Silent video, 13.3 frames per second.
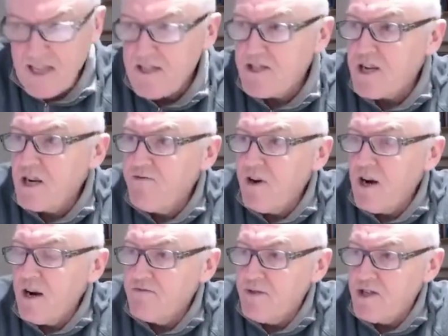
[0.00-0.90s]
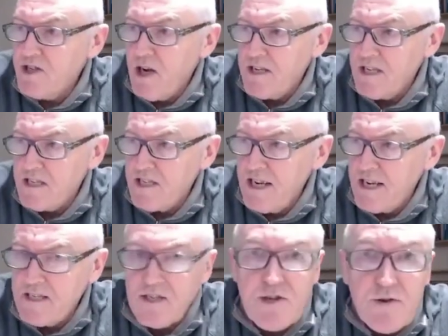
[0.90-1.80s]
And so far from the Chinese
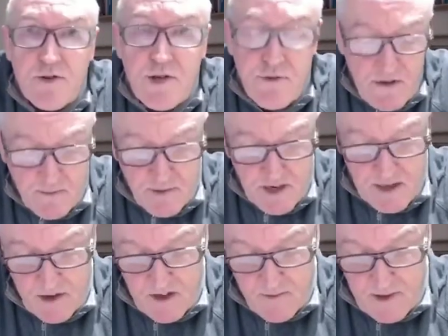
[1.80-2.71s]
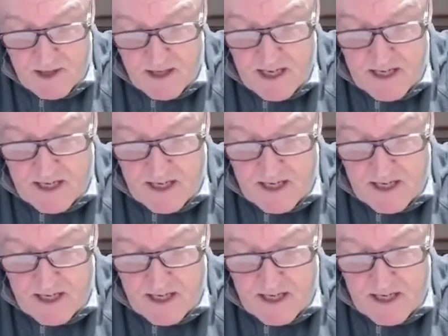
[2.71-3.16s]
data, 2 to 3 people have been